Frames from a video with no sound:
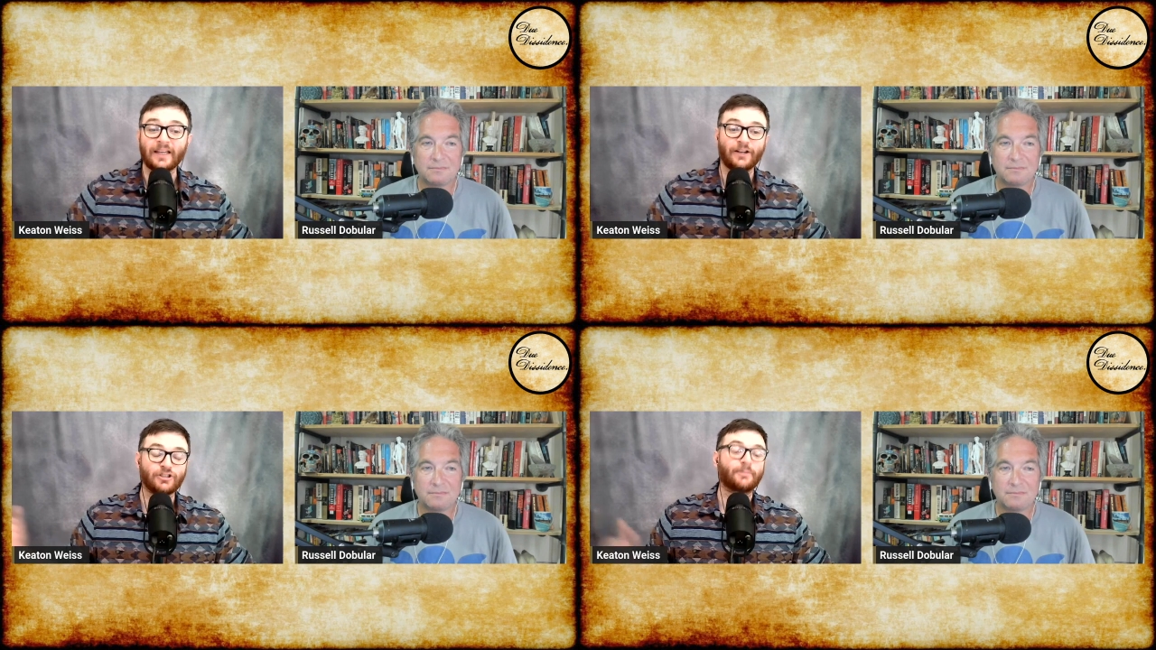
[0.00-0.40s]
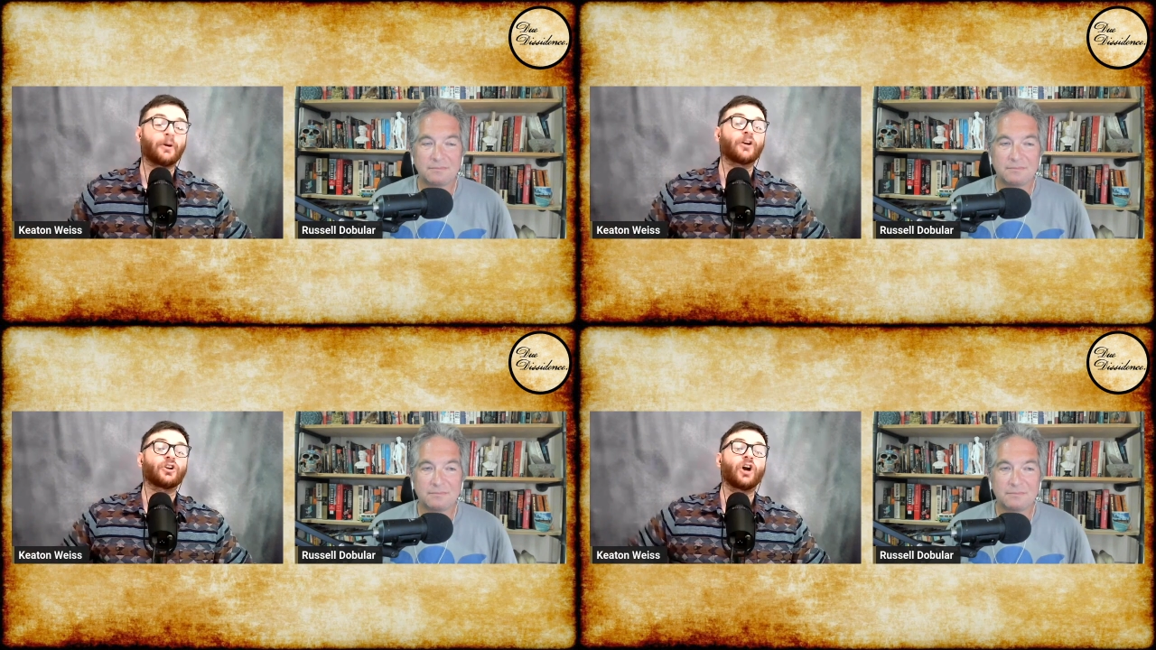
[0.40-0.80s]
Speaker 1: the
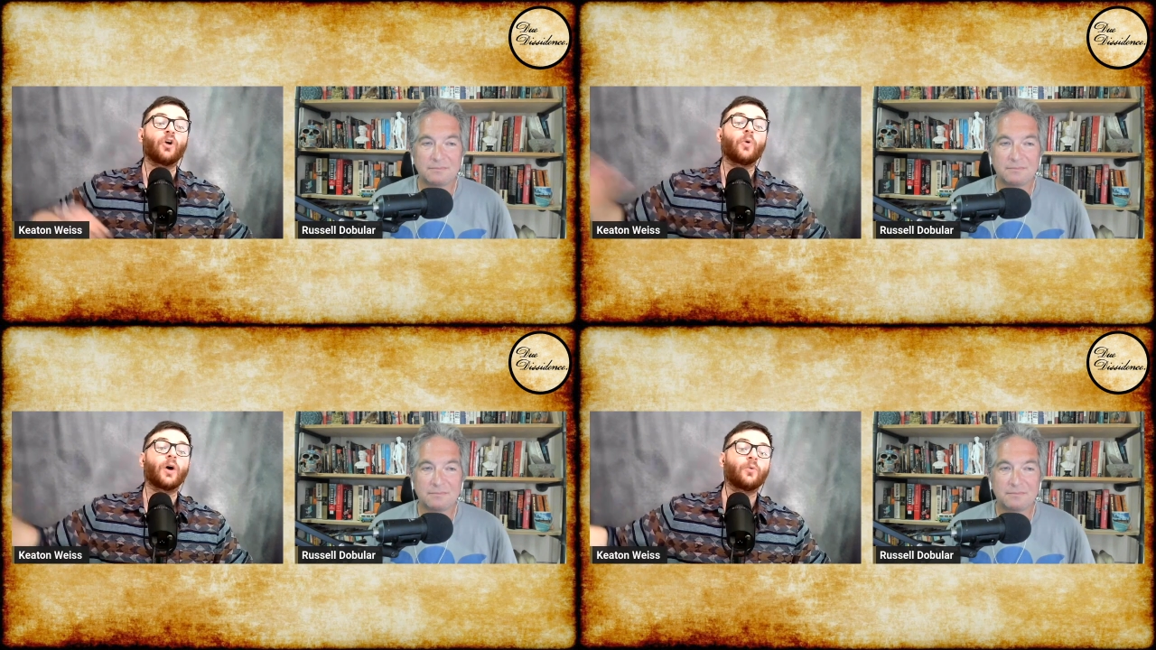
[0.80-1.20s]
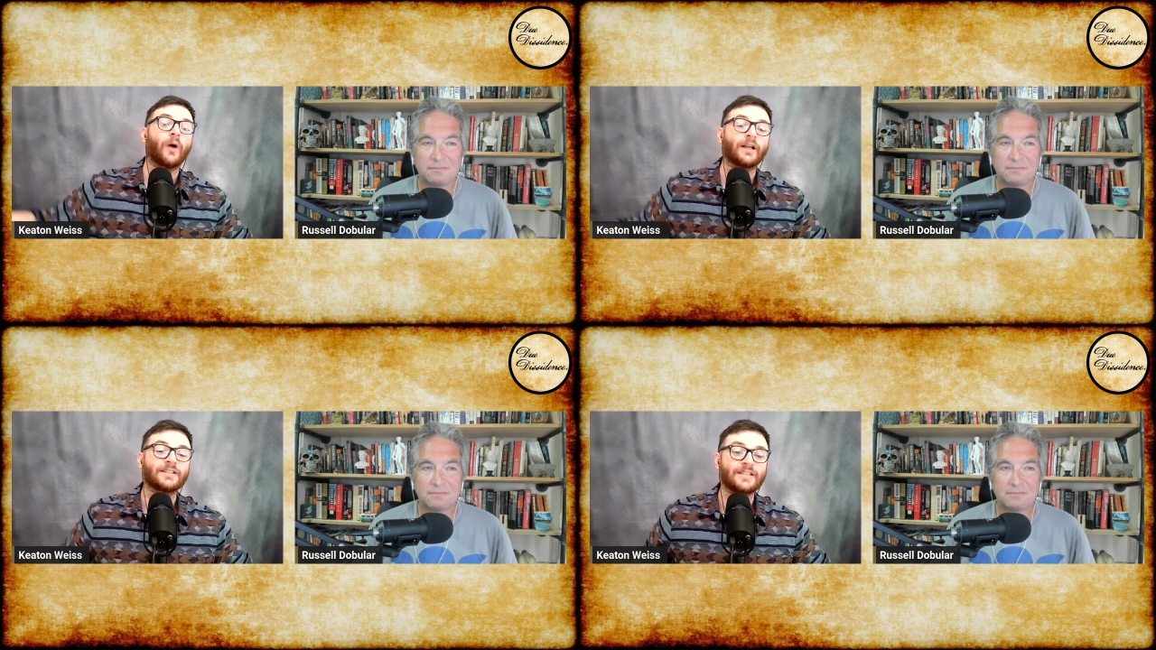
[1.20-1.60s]
part no one
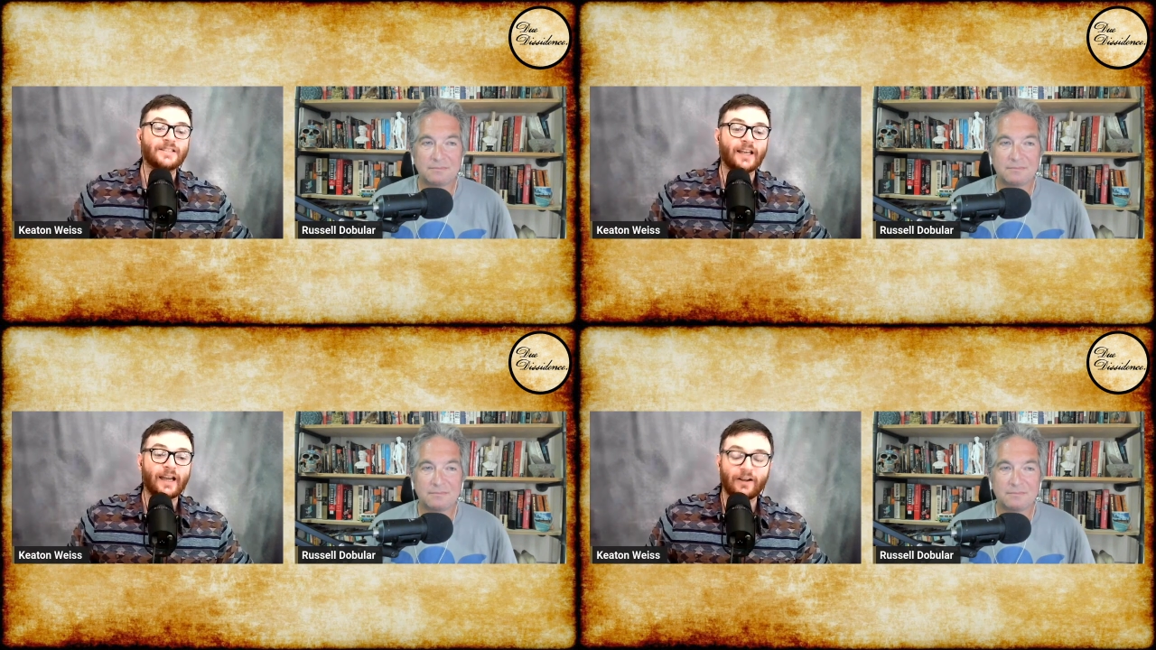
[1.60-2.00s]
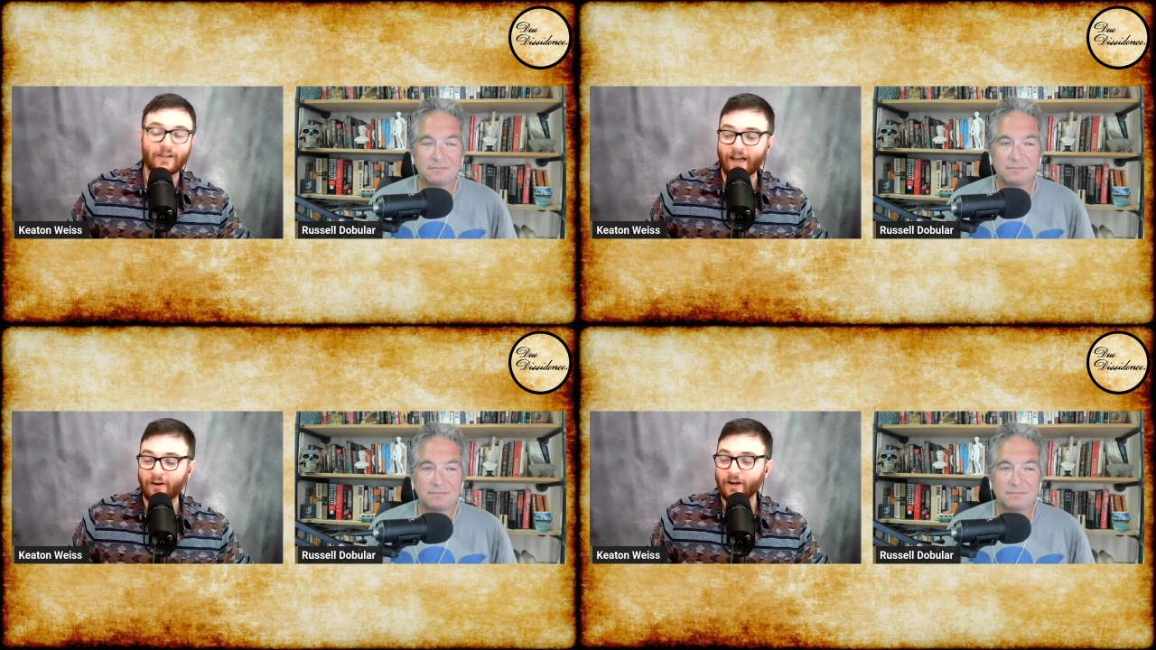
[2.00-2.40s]
wants to say out
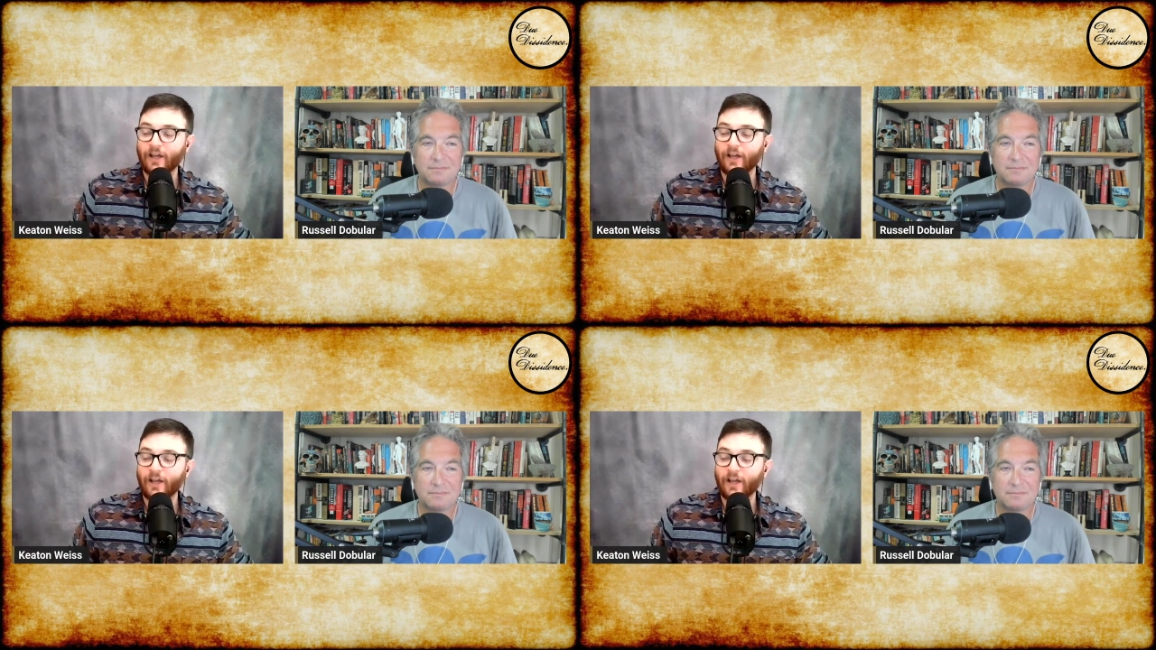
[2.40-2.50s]
loud,